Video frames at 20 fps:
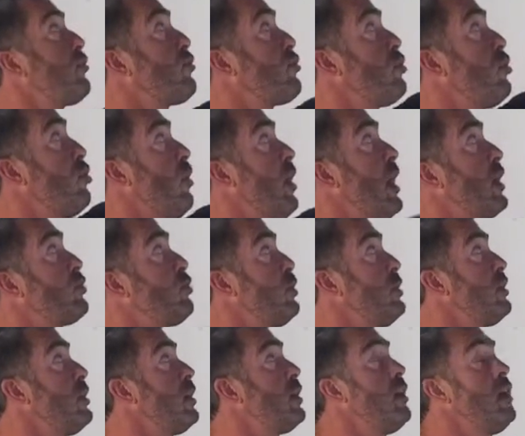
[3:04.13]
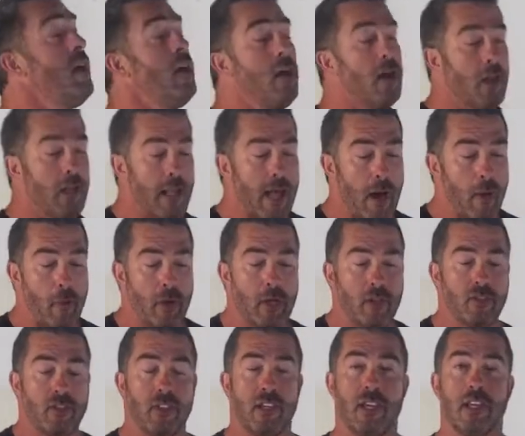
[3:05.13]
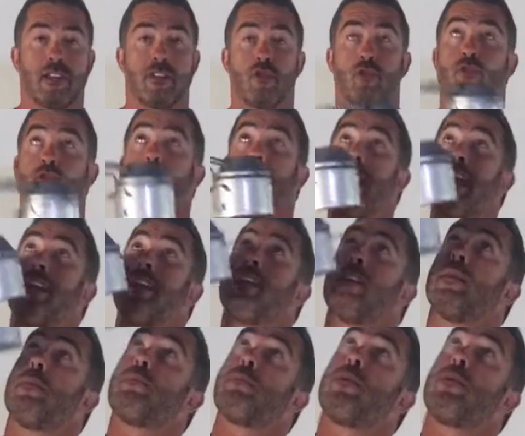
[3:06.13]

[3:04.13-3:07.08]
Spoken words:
through as we did, allowing us to get to